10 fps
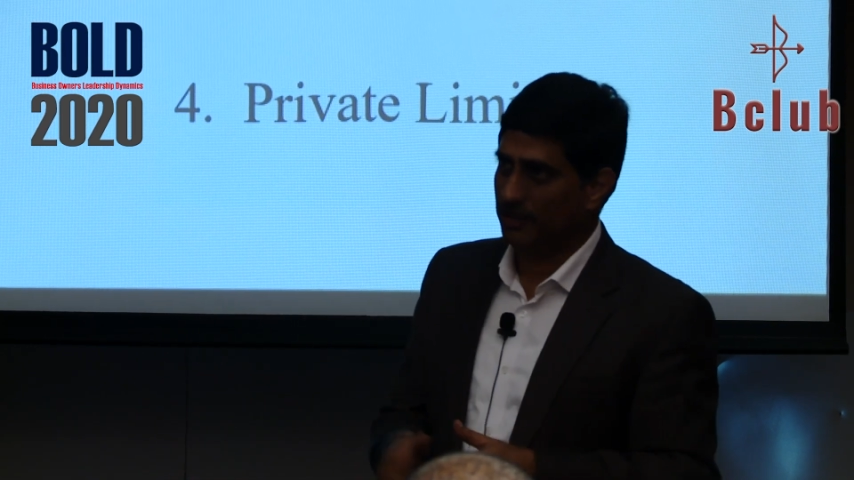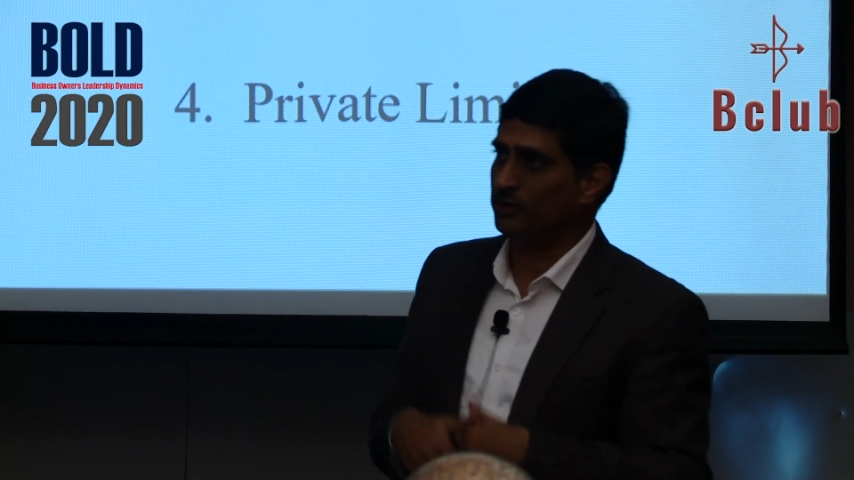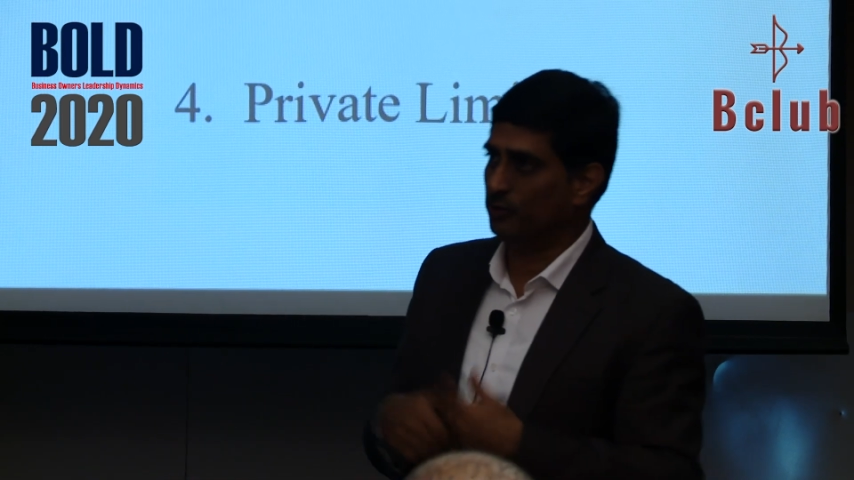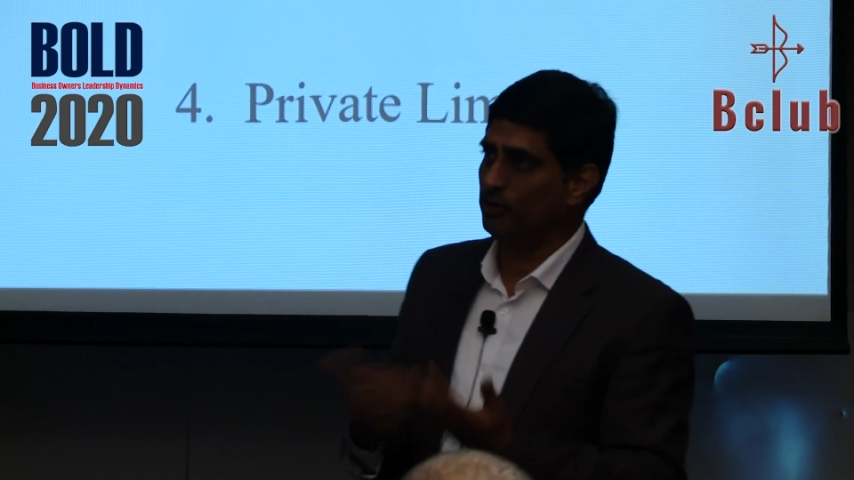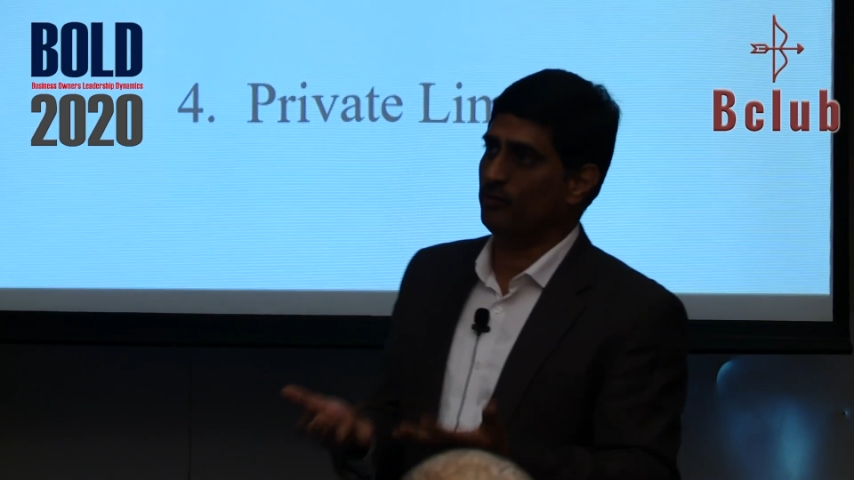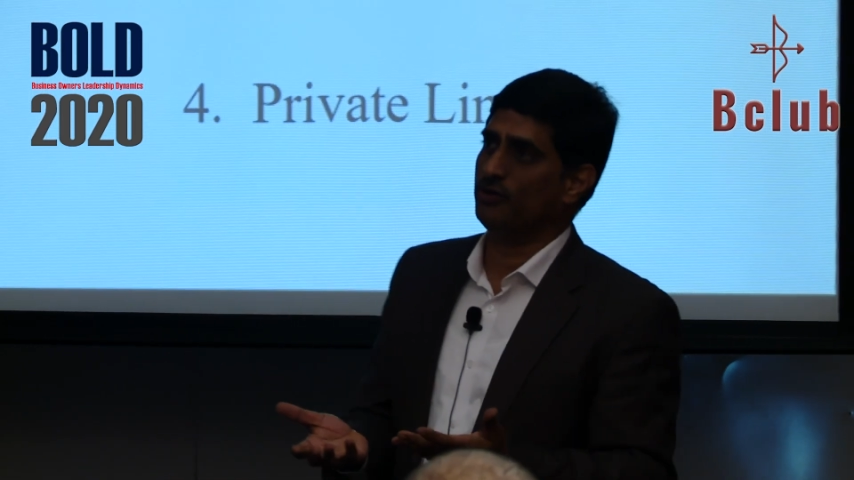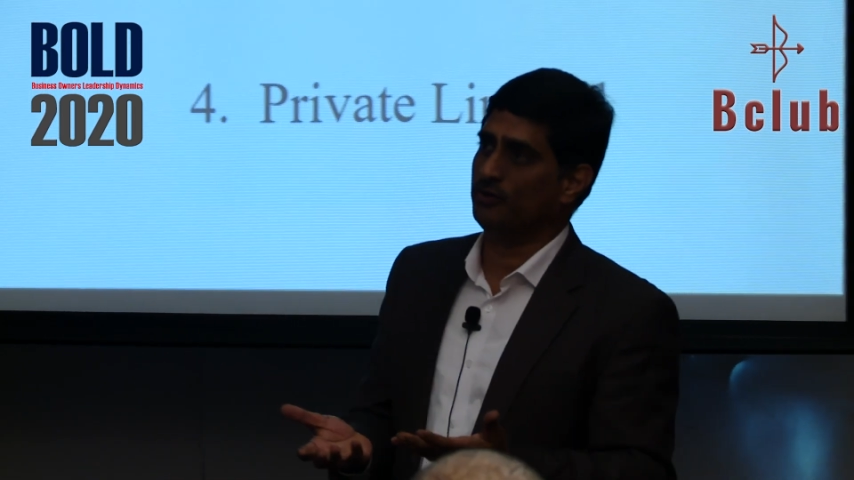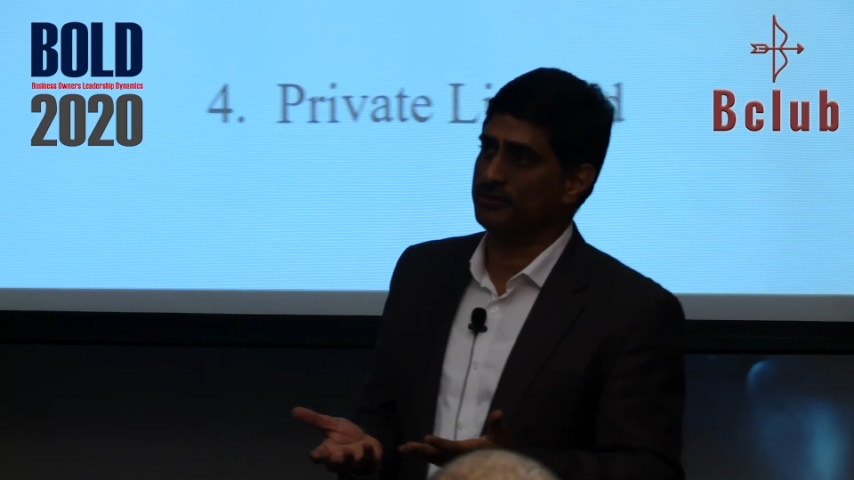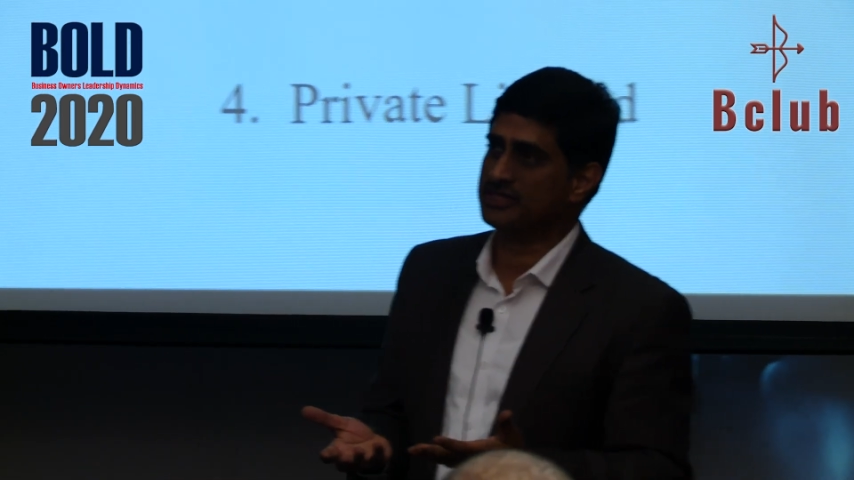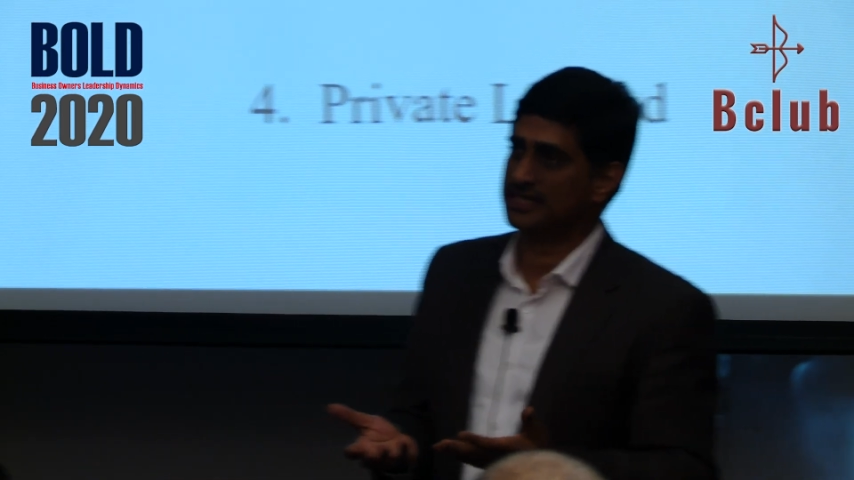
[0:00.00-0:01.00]
but you don't want
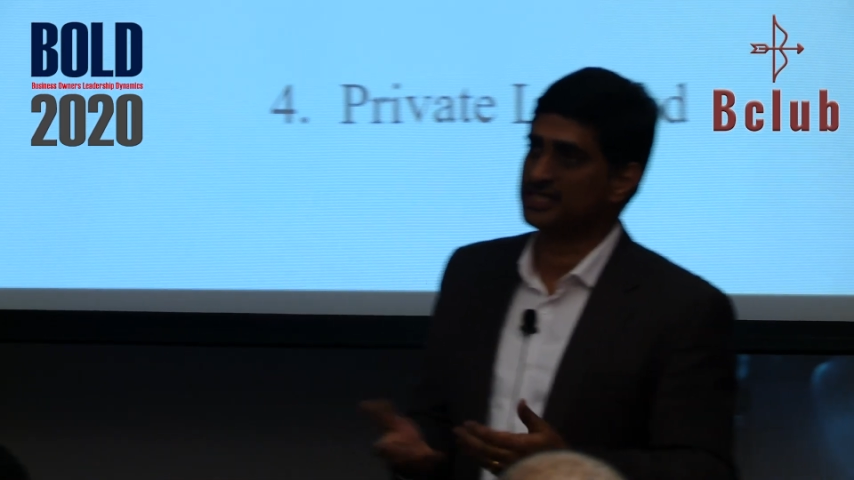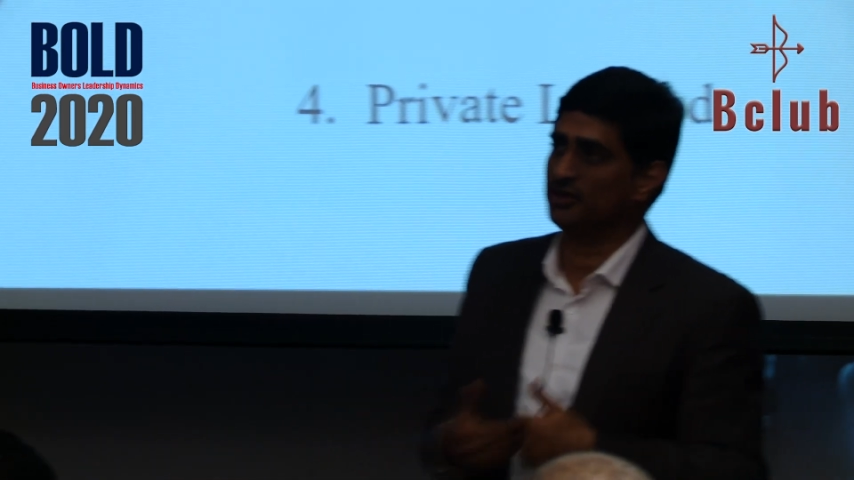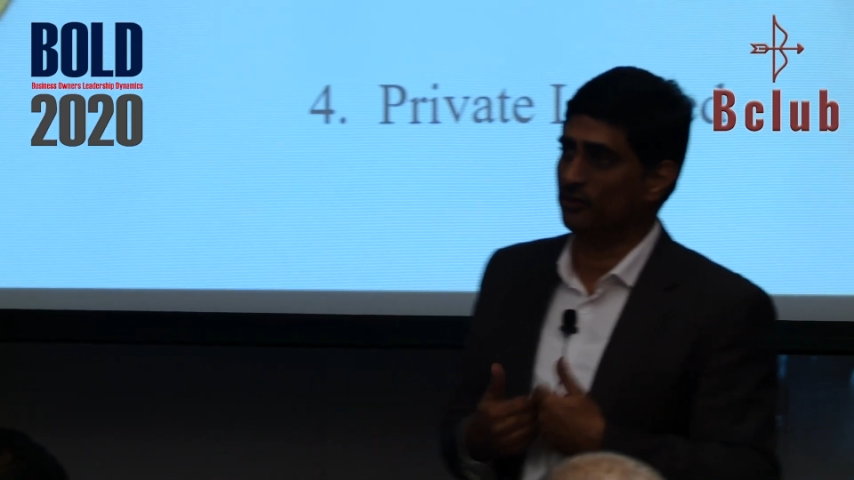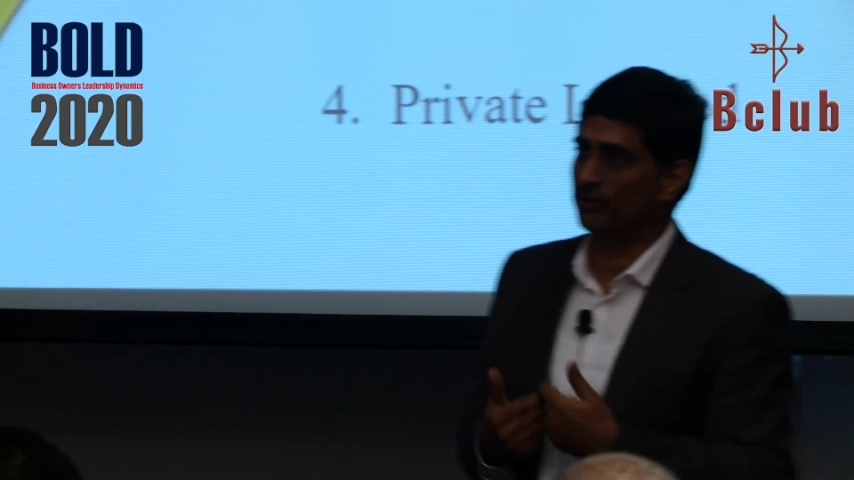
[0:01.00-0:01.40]
to do business in